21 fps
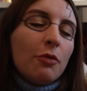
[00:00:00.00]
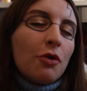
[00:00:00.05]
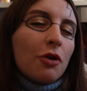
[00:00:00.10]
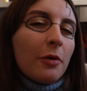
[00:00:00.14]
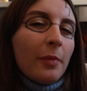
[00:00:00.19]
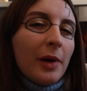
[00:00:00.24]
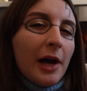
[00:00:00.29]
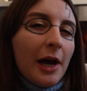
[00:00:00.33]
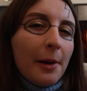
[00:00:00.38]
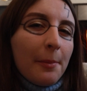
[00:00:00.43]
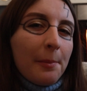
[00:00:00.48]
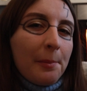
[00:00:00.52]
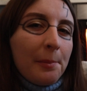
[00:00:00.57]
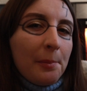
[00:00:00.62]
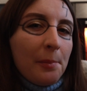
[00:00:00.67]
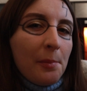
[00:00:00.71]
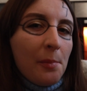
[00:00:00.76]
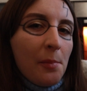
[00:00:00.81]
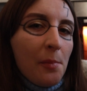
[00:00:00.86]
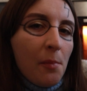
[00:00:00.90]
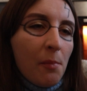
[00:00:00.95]
more about?
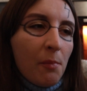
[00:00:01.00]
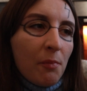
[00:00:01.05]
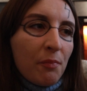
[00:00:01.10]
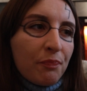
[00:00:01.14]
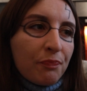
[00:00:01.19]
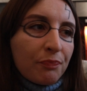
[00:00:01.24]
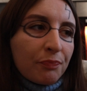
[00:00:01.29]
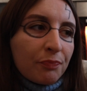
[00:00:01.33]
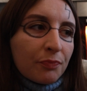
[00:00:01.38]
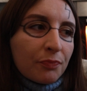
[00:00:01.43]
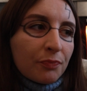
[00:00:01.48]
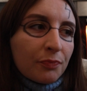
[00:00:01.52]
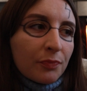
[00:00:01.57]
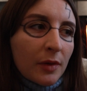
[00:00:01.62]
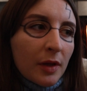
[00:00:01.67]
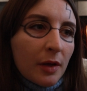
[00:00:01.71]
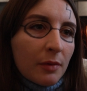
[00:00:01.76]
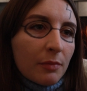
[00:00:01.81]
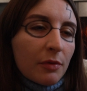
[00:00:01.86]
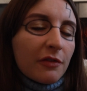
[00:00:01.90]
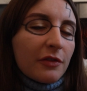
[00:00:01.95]

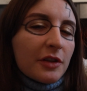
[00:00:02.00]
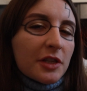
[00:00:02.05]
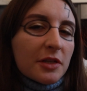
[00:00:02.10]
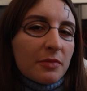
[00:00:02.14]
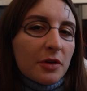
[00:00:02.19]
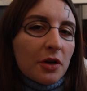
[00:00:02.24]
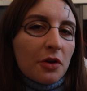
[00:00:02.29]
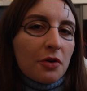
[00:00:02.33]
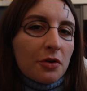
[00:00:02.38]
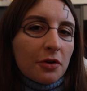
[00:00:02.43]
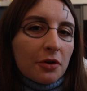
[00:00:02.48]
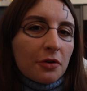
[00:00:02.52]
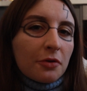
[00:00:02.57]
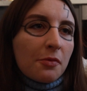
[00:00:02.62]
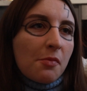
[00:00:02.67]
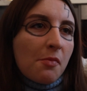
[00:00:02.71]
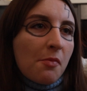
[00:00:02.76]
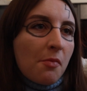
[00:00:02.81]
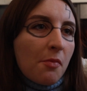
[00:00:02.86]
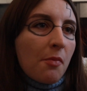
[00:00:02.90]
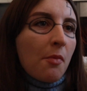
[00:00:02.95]
Professor McGonagall.
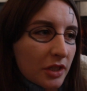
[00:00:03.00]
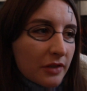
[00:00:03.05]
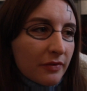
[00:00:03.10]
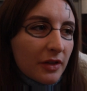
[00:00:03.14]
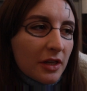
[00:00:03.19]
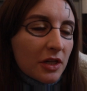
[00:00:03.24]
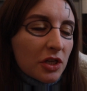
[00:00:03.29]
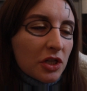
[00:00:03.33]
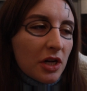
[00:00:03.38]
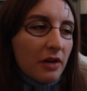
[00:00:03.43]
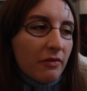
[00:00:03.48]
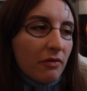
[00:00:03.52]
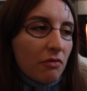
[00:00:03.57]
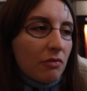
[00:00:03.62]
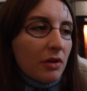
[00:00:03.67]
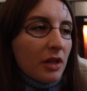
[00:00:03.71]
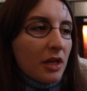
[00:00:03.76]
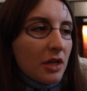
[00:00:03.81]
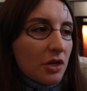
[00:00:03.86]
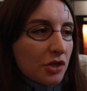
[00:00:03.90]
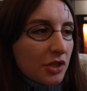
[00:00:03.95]
I just feel like she'd have a
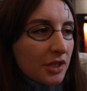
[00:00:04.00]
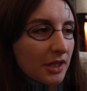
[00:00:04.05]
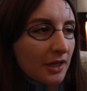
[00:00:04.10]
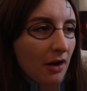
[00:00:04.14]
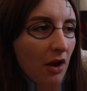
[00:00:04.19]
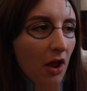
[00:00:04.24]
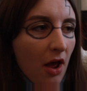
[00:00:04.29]
really interesting